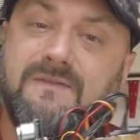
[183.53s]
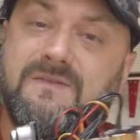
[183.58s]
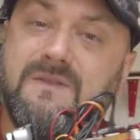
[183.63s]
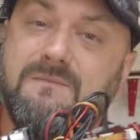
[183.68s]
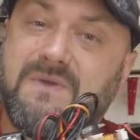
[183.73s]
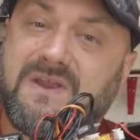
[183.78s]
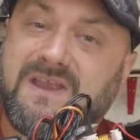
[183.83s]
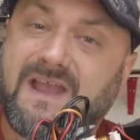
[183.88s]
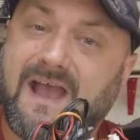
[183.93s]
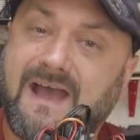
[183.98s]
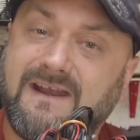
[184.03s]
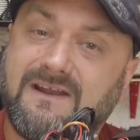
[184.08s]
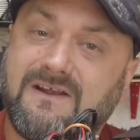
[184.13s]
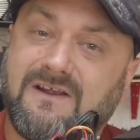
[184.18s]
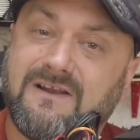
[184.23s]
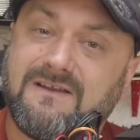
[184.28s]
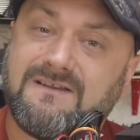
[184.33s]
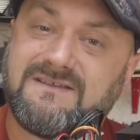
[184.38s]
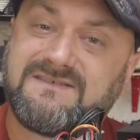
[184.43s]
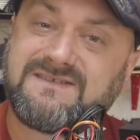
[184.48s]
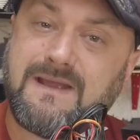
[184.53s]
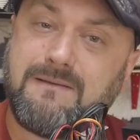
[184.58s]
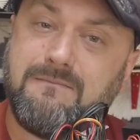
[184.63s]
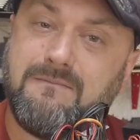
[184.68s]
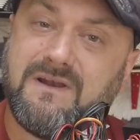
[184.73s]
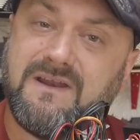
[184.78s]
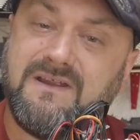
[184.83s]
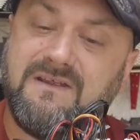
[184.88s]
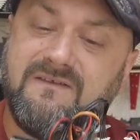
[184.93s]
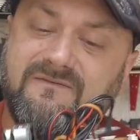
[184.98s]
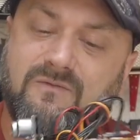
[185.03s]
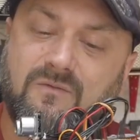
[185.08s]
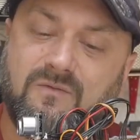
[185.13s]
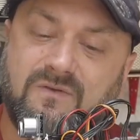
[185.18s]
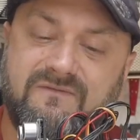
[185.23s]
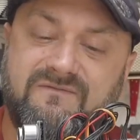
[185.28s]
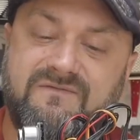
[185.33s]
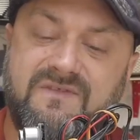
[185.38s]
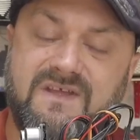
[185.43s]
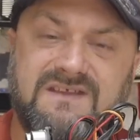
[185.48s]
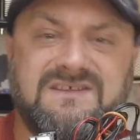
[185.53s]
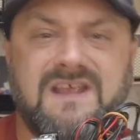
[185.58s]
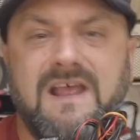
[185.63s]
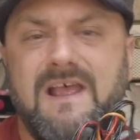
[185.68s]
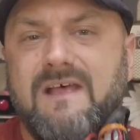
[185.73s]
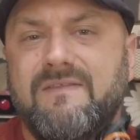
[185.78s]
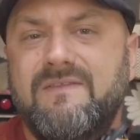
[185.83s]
the mechanical assembly of all of this.